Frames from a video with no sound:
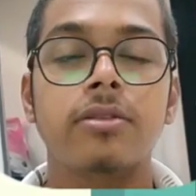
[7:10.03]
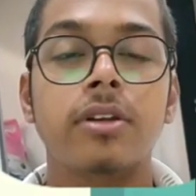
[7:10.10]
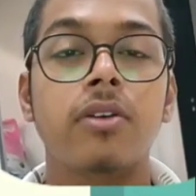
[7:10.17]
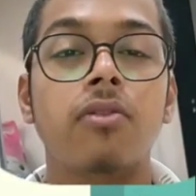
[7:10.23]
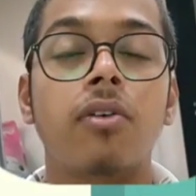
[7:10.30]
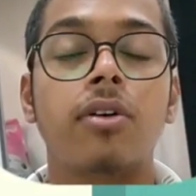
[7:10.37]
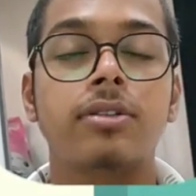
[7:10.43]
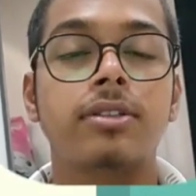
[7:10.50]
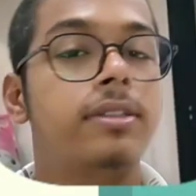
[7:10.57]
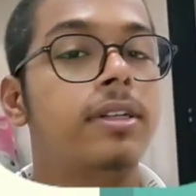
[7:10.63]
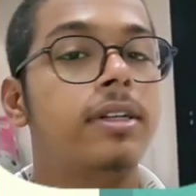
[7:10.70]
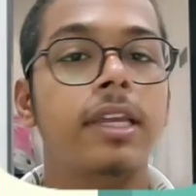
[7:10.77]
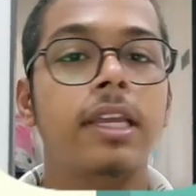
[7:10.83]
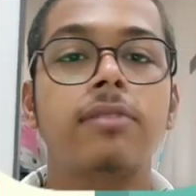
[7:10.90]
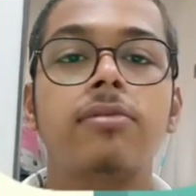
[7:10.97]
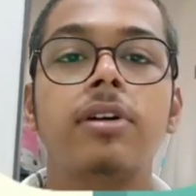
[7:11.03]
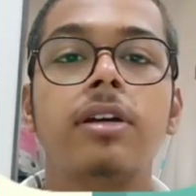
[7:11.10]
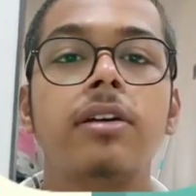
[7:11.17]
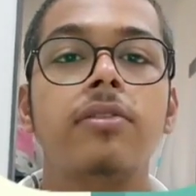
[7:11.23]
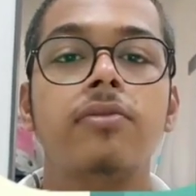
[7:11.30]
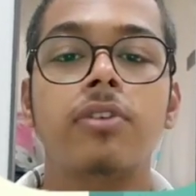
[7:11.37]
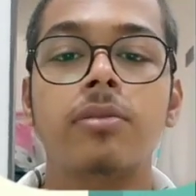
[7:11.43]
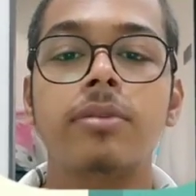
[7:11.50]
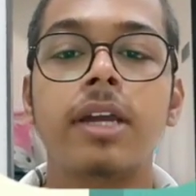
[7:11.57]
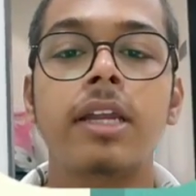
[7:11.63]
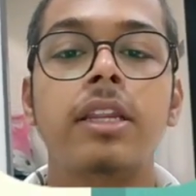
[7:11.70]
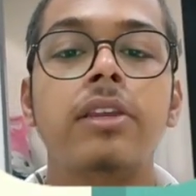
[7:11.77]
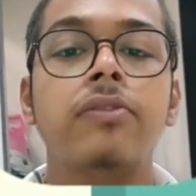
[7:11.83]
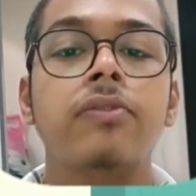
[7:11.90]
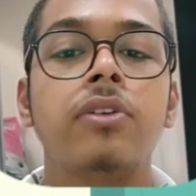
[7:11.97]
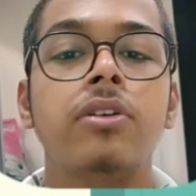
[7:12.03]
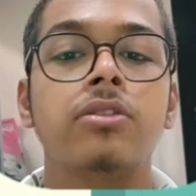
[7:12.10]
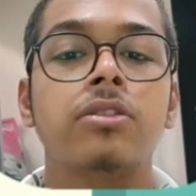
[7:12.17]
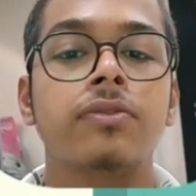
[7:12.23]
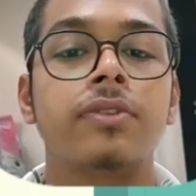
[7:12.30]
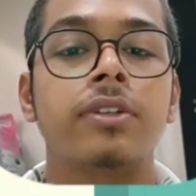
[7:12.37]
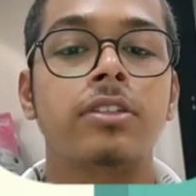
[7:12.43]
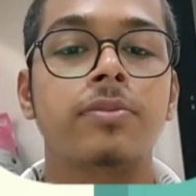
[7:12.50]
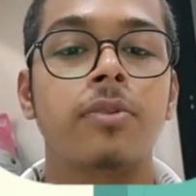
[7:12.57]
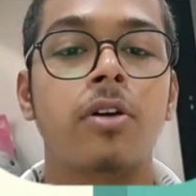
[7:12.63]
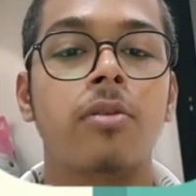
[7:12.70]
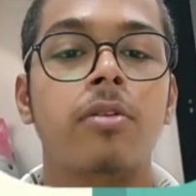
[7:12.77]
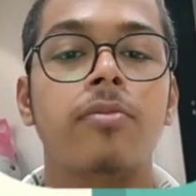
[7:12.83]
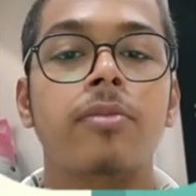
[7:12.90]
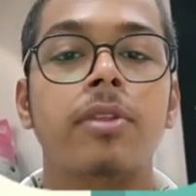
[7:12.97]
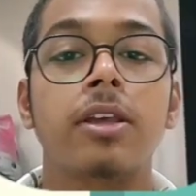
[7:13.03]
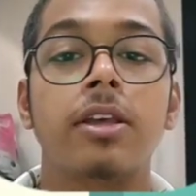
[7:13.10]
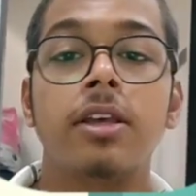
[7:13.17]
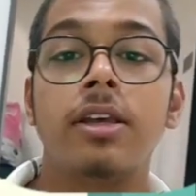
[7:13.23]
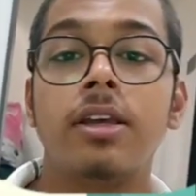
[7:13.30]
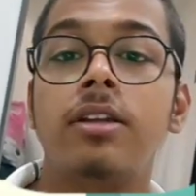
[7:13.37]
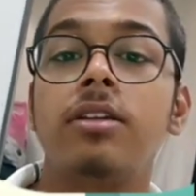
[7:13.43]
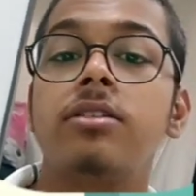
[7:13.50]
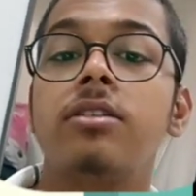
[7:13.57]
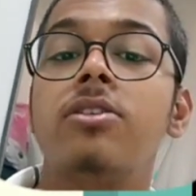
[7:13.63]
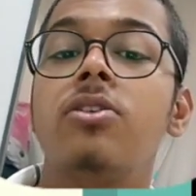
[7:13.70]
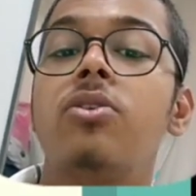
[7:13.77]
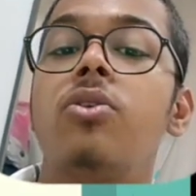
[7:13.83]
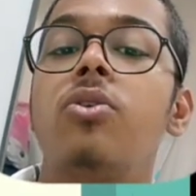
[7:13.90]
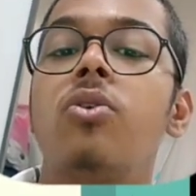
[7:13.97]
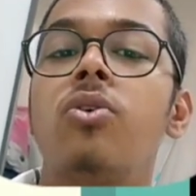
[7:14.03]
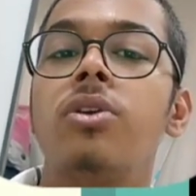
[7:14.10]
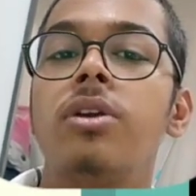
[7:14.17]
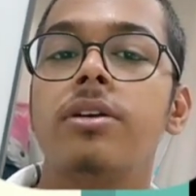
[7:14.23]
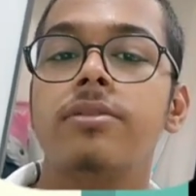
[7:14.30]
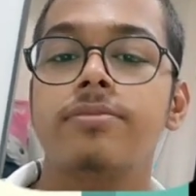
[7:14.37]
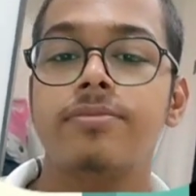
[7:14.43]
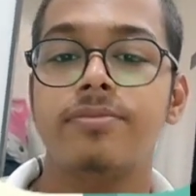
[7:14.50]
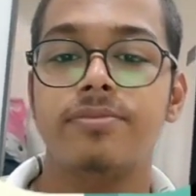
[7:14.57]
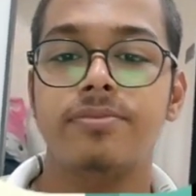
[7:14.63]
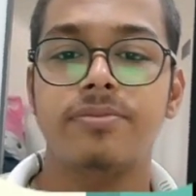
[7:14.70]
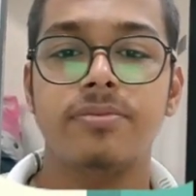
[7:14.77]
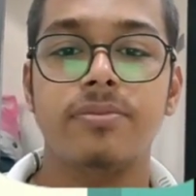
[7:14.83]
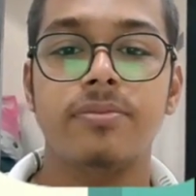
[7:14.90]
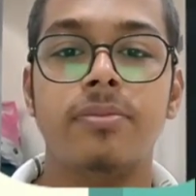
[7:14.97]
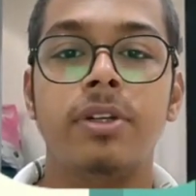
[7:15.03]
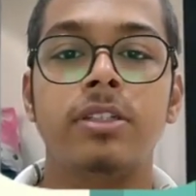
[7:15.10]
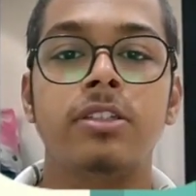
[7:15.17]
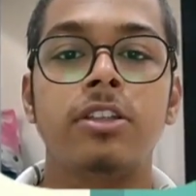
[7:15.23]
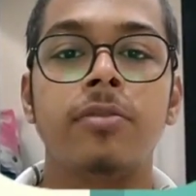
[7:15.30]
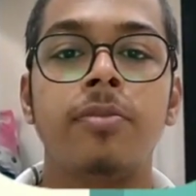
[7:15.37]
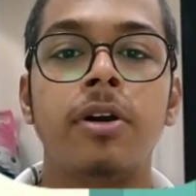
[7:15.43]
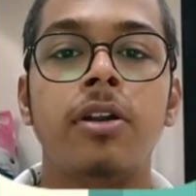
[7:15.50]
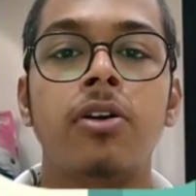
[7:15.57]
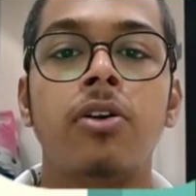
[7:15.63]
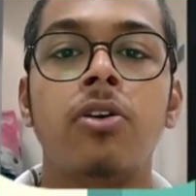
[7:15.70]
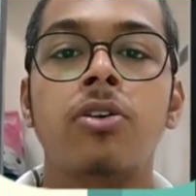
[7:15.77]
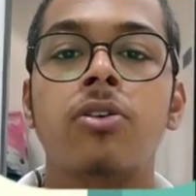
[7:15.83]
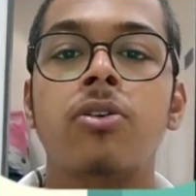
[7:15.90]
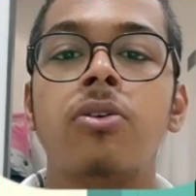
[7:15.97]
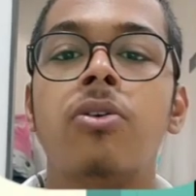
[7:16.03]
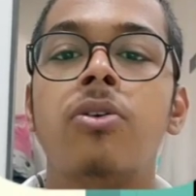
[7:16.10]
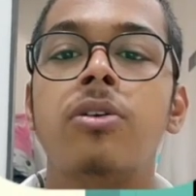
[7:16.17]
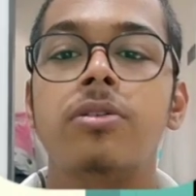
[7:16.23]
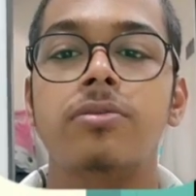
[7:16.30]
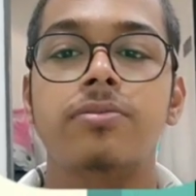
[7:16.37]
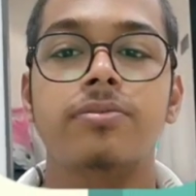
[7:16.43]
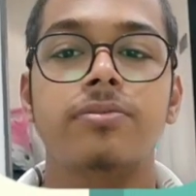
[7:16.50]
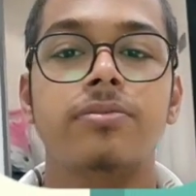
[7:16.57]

Now, what's the takeaway from dining philosopher's problem? It is a core principle or core